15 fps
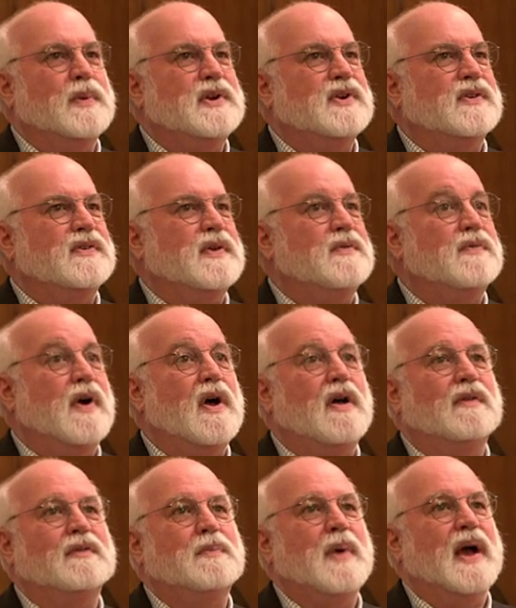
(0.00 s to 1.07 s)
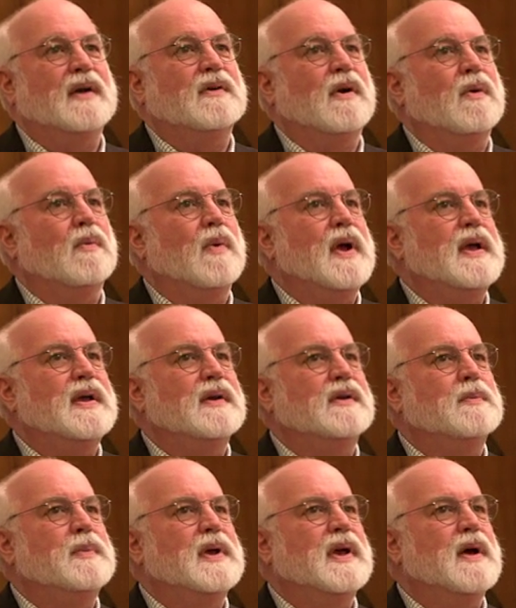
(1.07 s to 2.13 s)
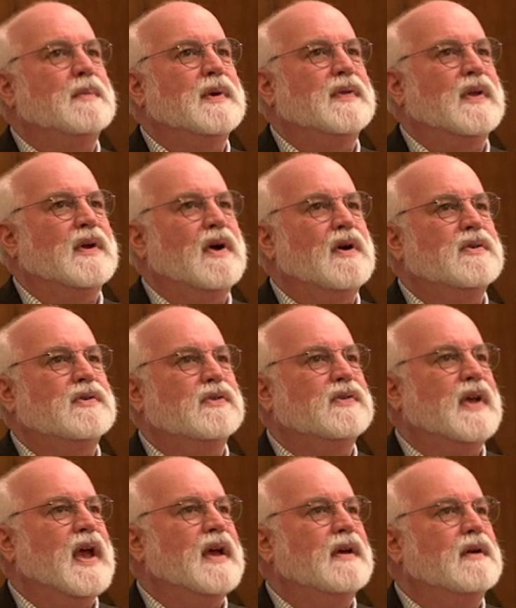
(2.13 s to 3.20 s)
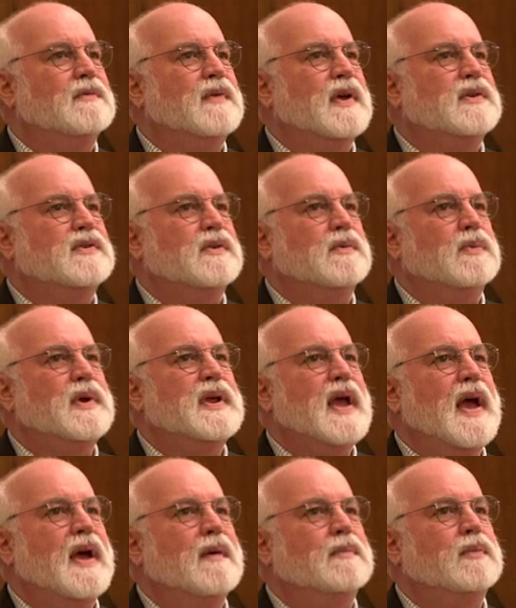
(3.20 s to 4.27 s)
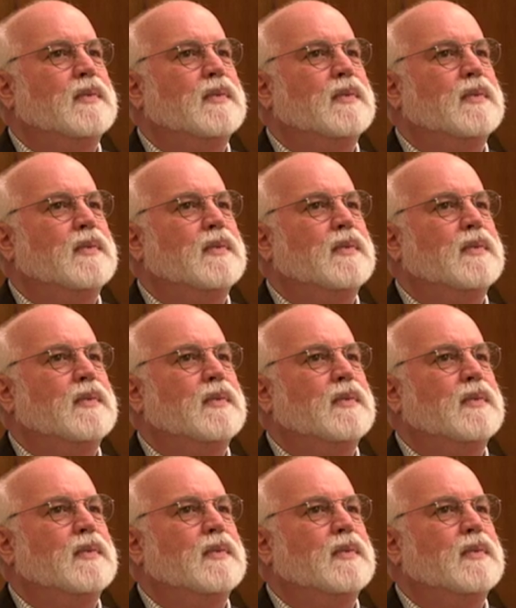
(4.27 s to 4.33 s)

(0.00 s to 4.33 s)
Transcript: we just evolved, backed our way into becoming the largest gang intervention rehab